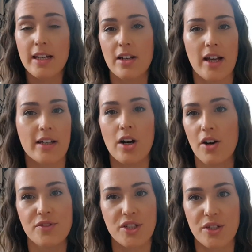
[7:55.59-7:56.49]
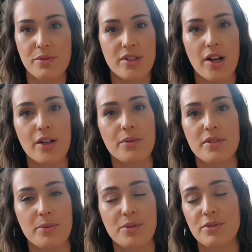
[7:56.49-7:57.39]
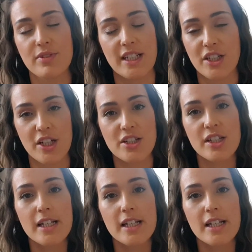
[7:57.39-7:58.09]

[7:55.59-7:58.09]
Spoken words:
like afternoon sews, which was really good.